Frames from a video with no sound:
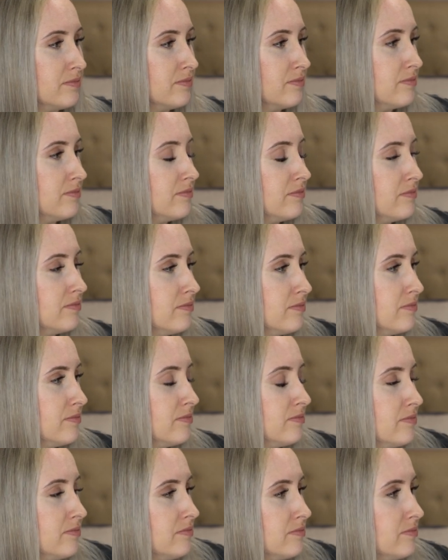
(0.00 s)

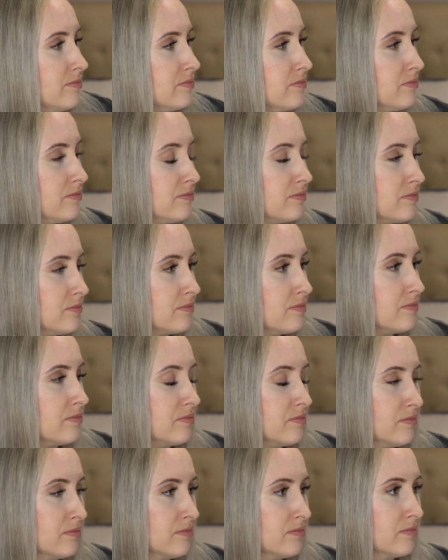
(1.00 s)

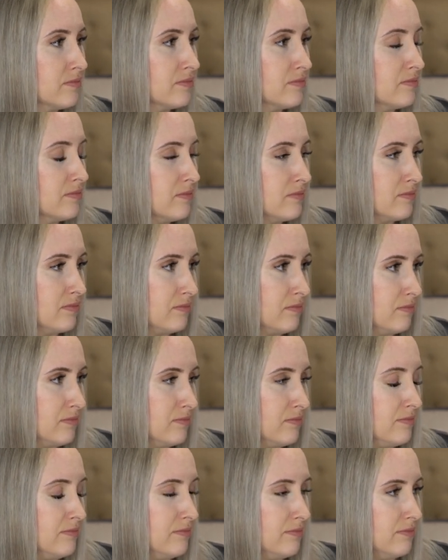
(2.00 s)

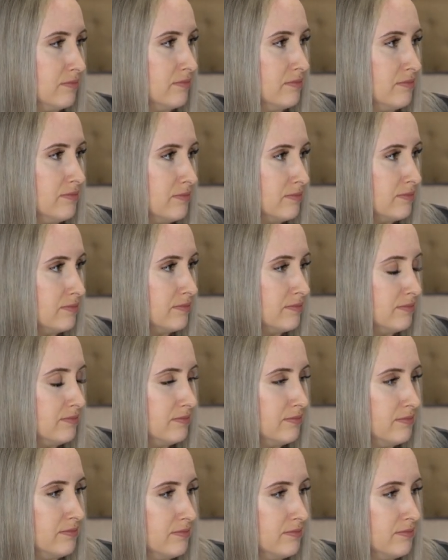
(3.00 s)
(not speaking)